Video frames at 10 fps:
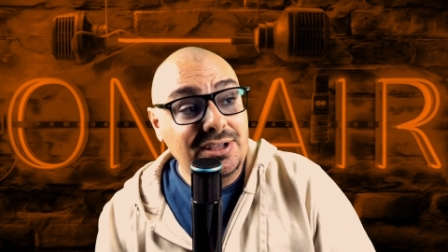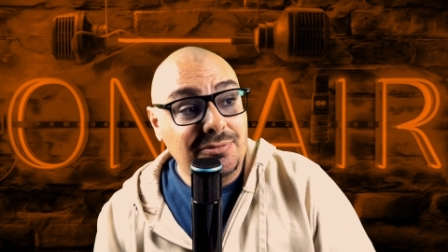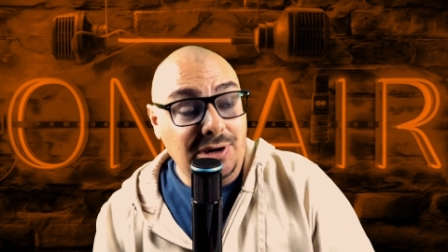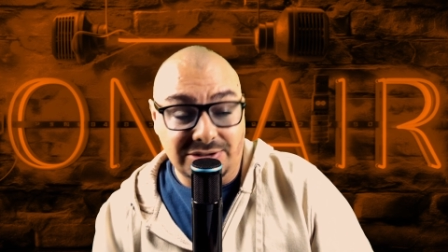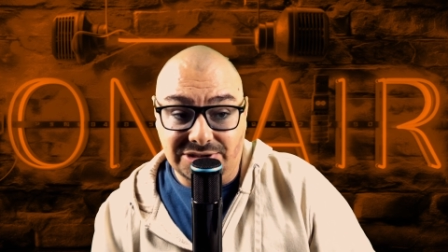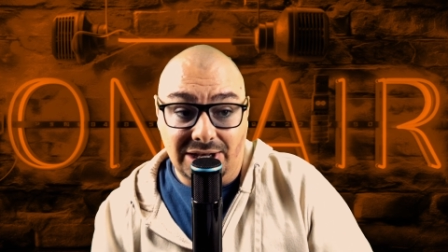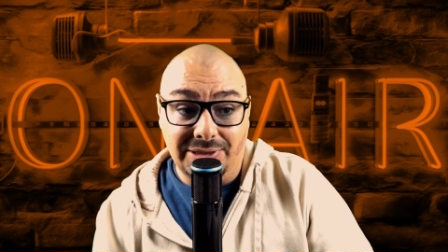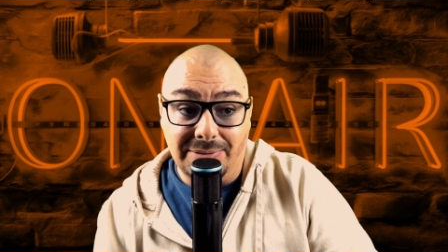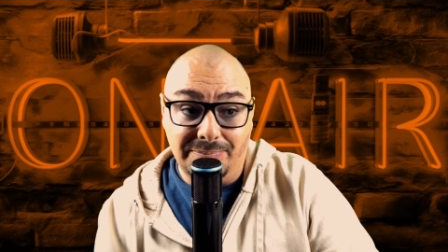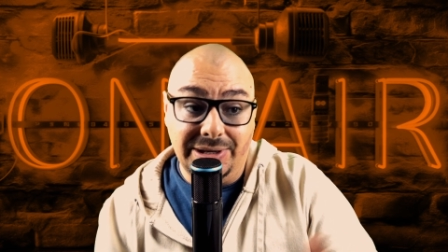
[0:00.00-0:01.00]
We all saw
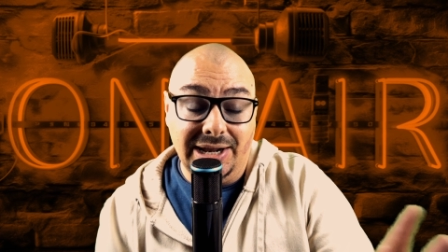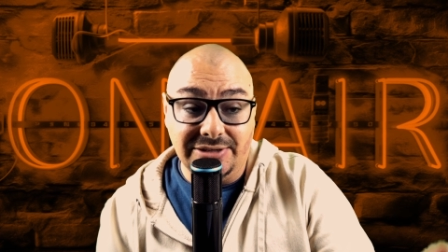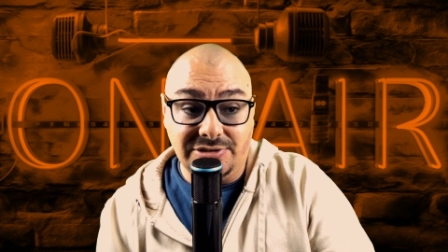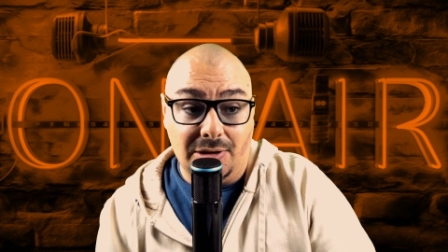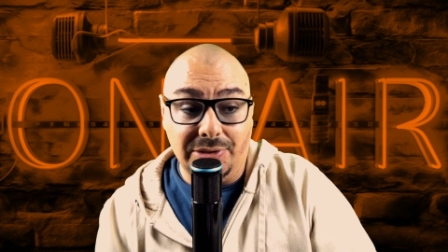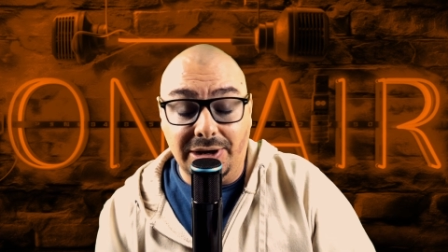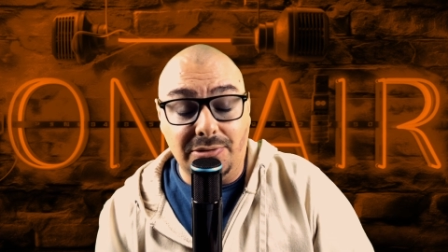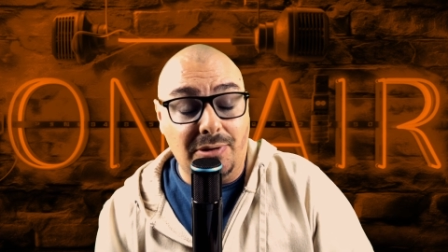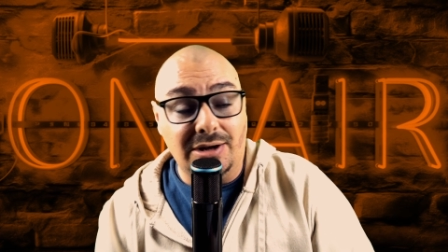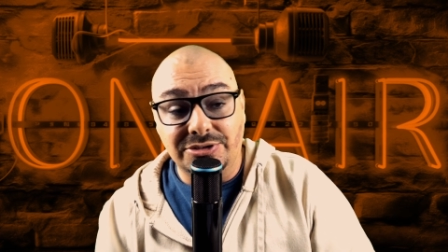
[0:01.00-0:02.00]
that BS call with
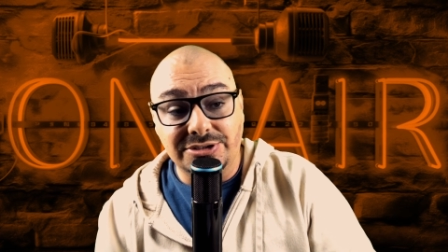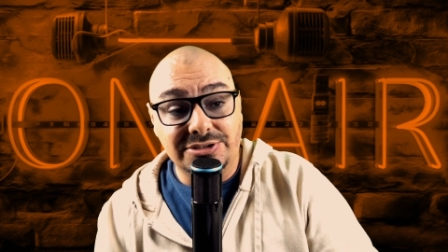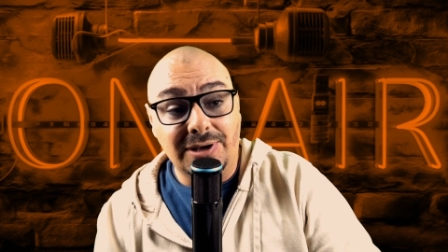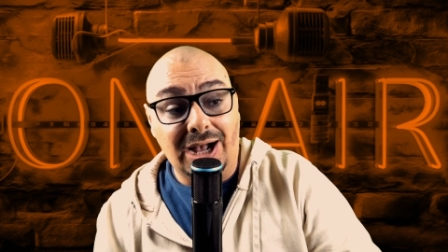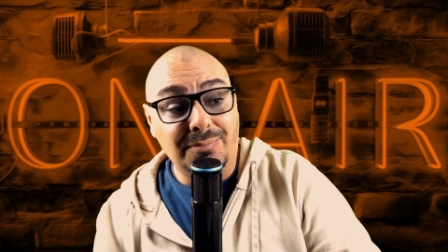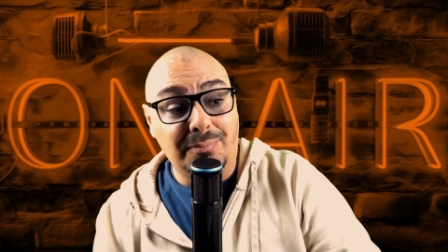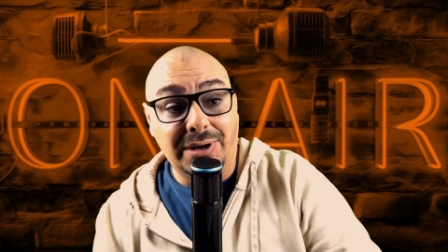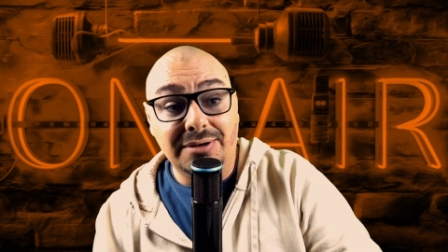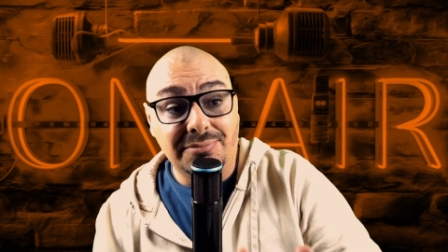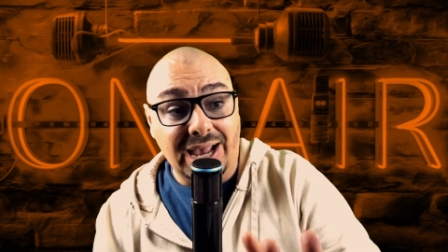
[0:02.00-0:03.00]
Aaron Rodgers, I'm, um,
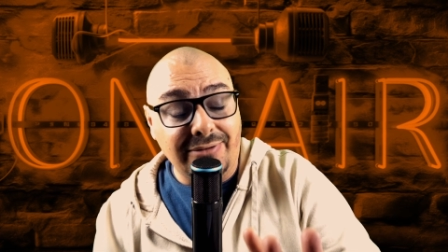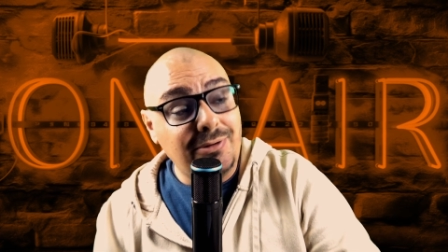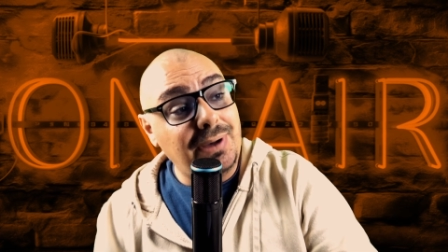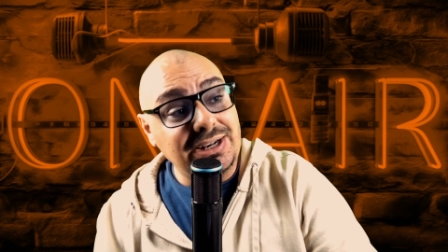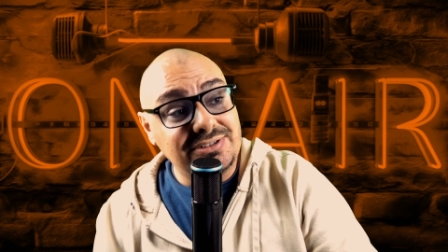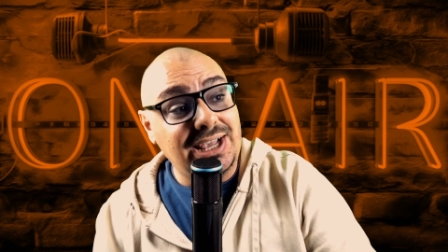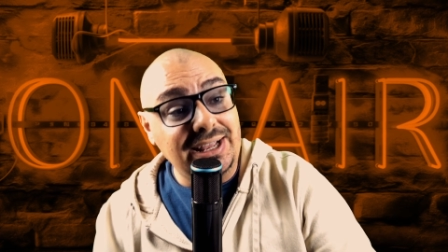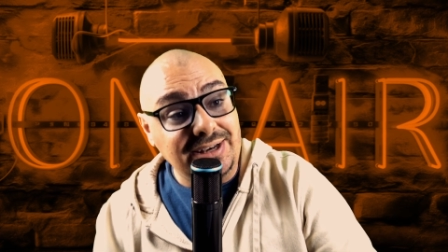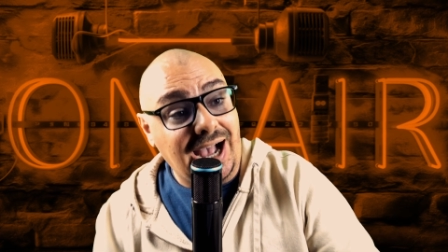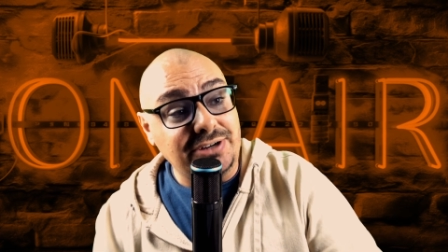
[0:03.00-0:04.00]
but everybody's
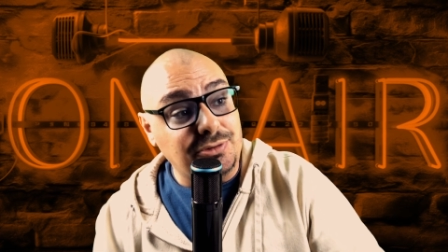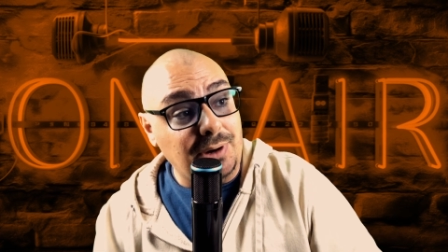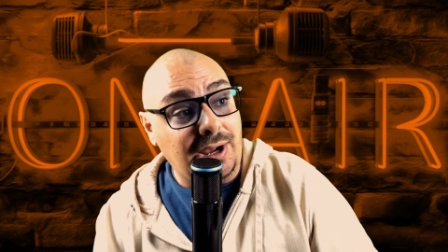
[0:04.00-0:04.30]
getting knocked